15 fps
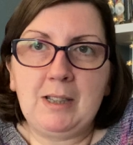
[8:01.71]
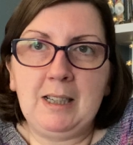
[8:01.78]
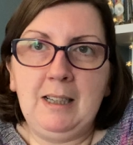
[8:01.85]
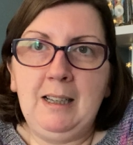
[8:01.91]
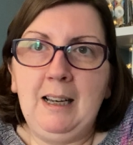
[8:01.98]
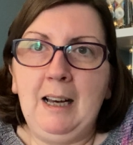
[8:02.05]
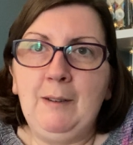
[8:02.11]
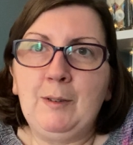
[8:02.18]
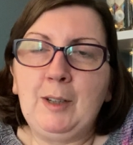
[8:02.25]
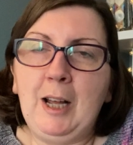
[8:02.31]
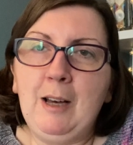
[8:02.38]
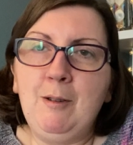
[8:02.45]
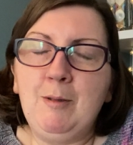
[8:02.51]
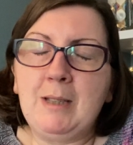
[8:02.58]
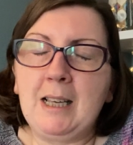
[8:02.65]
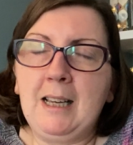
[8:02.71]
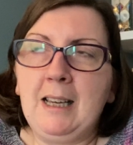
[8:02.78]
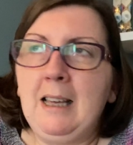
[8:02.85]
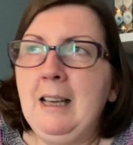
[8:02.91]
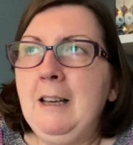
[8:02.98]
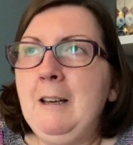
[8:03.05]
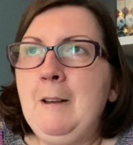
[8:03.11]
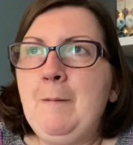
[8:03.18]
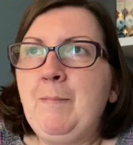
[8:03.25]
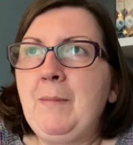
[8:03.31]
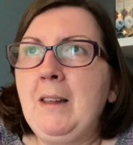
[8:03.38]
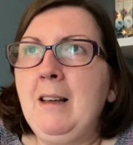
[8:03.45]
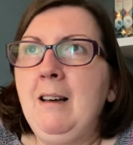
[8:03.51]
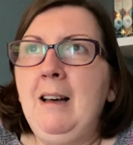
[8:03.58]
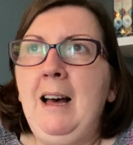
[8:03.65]
to have a nosy.
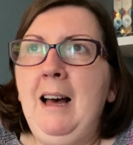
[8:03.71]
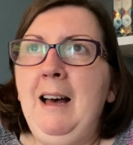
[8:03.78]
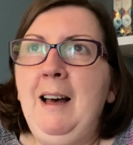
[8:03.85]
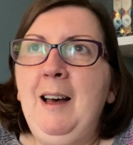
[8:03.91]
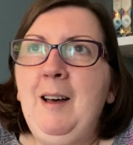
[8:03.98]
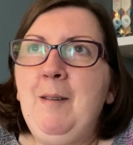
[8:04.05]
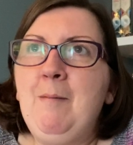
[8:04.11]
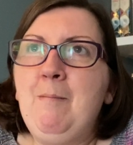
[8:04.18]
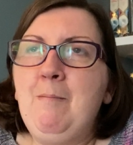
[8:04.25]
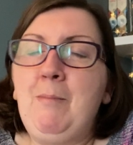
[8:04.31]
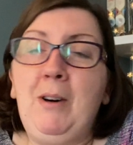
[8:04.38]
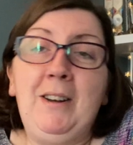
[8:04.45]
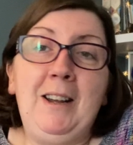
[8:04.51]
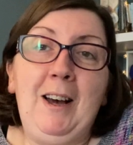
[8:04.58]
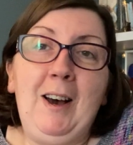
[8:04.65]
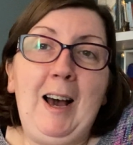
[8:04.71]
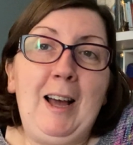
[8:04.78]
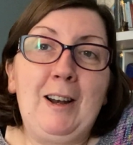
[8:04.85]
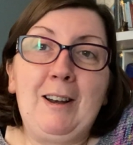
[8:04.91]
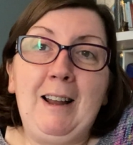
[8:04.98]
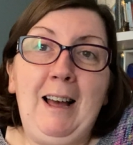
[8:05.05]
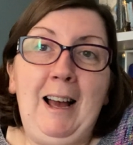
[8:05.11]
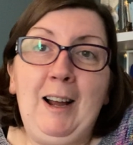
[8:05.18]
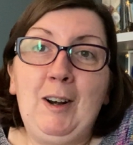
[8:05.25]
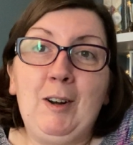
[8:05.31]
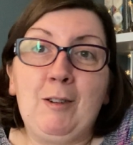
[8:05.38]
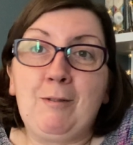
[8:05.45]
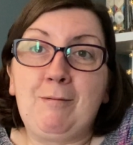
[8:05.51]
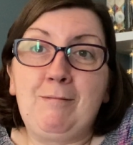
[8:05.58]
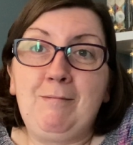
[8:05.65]
But no, I
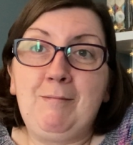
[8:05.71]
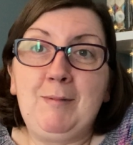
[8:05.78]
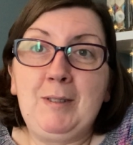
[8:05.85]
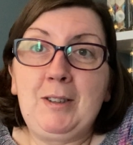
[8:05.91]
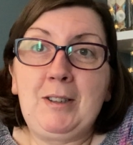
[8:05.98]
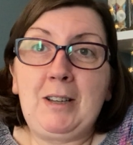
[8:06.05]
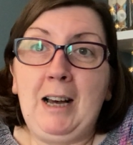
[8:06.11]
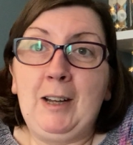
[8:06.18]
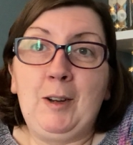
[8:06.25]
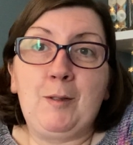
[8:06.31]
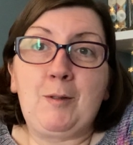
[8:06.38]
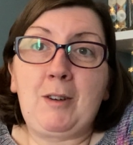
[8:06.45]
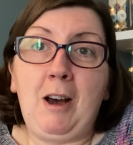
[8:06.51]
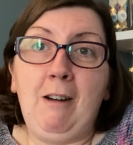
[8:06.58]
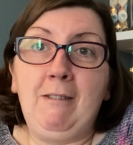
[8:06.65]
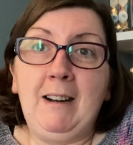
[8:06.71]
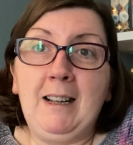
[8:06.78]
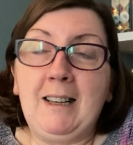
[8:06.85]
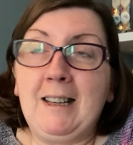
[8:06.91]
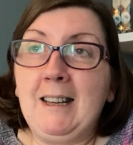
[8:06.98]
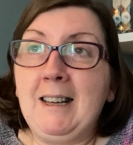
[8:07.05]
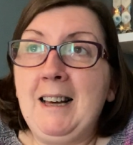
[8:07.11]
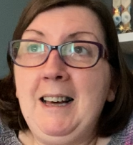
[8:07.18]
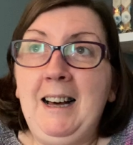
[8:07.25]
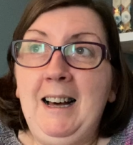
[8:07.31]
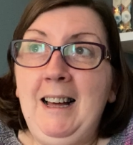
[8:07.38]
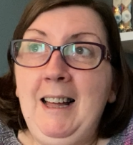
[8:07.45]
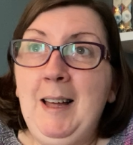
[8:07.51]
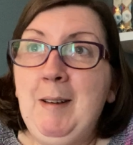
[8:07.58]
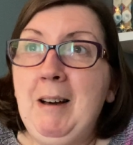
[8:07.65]
love Curry,
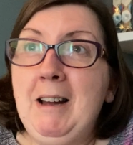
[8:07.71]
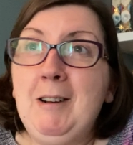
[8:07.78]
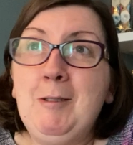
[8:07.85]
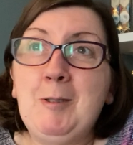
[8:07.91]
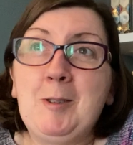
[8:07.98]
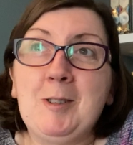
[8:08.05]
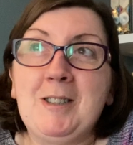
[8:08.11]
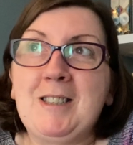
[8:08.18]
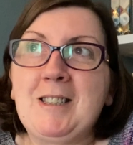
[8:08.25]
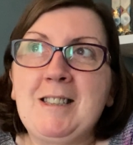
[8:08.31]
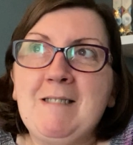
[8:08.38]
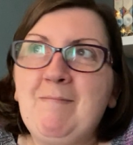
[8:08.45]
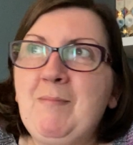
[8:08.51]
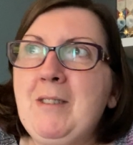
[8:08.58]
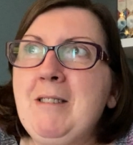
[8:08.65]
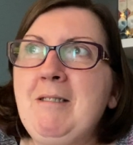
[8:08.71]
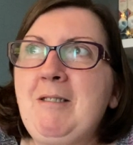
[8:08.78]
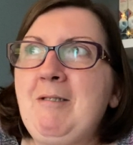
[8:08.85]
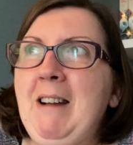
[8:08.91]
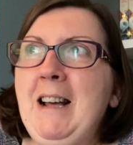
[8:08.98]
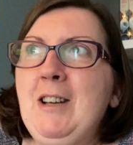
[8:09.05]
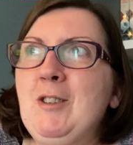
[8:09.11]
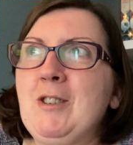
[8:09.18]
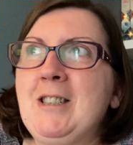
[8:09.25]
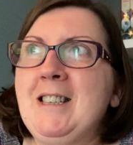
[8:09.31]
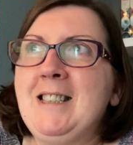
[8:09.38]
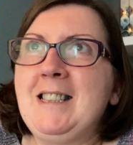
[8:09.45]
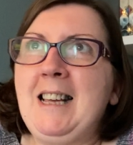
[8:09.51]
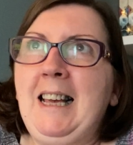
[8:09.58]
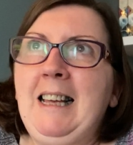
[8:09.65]
and it was just great just to
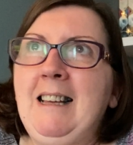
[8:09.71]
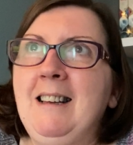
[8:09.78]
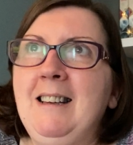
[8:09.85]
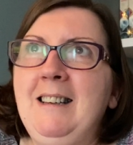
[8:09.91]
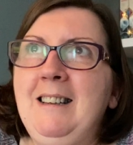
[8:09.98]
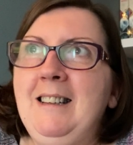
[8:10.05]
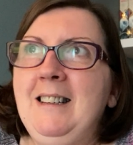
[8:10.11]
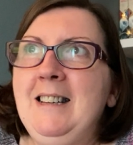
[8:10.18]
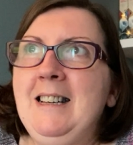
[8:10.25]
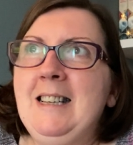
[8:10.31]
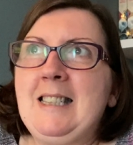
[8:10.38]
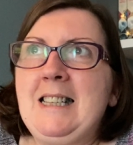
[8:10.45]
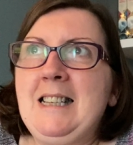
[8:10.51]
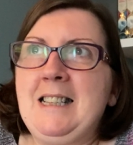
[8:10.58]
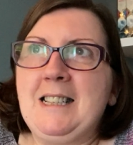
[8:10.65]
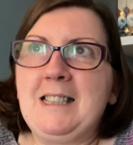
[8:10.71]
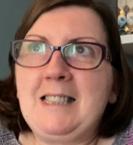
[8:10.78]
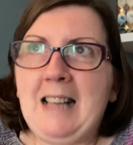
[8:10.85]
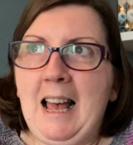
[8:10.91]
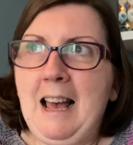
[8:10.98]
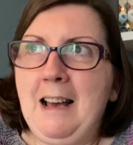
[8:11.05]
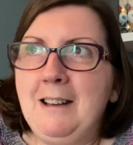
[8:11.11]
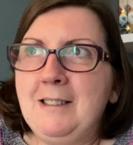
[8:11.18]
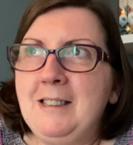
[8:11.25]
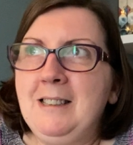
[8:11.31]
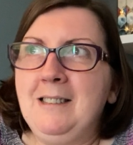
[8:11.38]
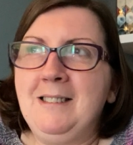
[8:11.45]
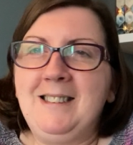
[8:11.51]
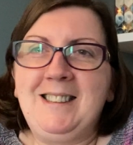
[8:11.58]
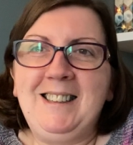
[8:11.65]
see the set
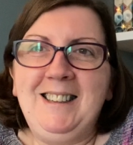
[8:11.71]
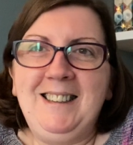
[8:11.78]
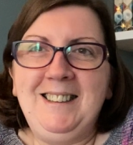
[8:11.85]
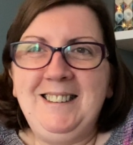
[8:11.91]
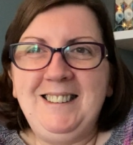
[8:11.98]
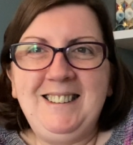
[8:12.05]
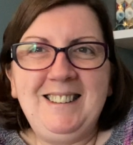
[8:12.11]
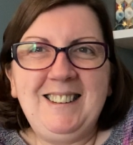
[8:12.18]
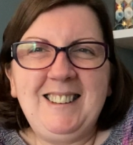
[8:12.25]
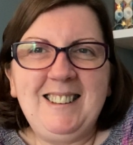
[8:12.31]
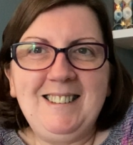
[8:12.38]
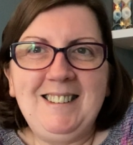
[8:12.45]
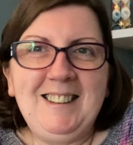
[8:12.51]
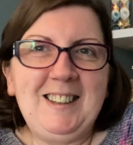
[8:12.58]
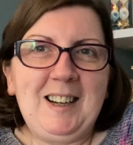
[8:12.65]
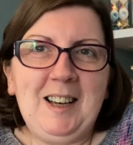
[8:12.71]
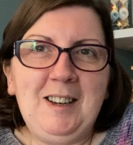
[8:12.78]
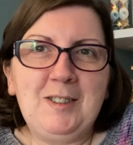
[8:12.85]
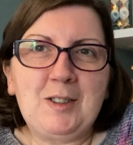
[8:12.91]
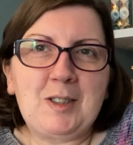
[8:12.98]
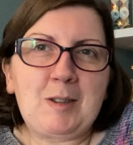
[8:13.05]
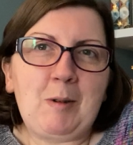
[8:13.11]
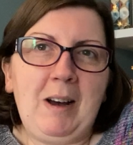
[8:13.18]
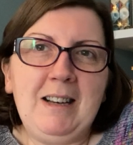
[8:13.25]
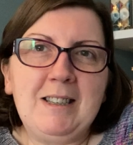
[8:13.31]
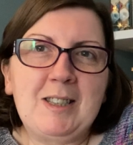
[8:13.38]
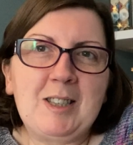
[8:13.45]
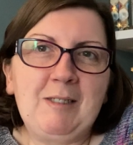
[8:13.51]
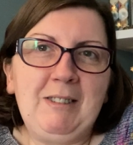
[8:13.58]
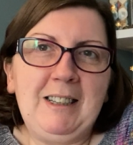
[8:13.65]
and to just quite
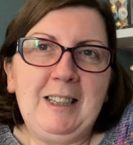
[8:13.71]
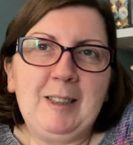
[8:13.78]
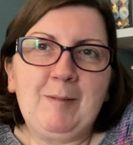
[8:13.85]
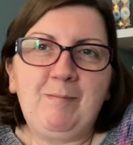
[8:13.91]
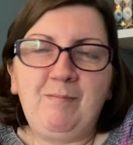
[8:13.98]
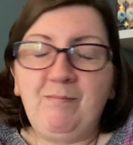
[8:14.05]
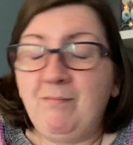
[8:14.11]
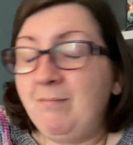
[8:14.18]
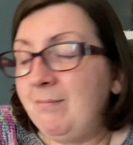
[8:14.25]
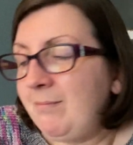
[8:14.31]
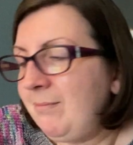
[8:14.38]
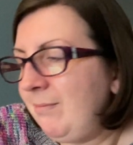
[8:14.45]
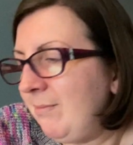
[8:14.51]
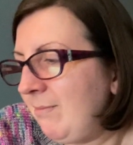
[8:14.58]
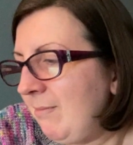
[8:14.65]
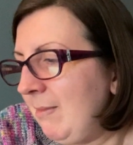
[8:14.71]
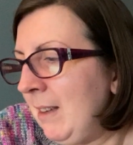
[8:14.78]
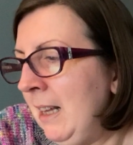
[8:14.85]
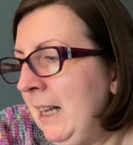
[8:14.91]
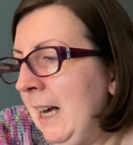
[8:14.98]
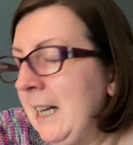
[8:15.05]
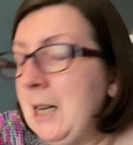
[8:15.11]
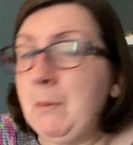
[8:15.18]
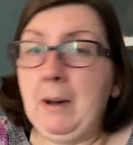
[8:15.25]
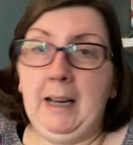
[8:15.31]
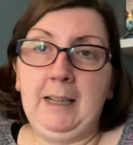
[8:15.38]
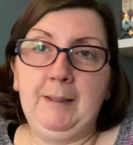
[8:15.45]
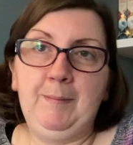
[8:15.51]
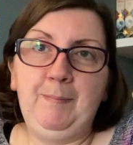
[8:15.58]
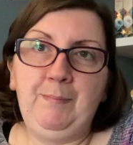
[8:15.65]
surreal. Anyway,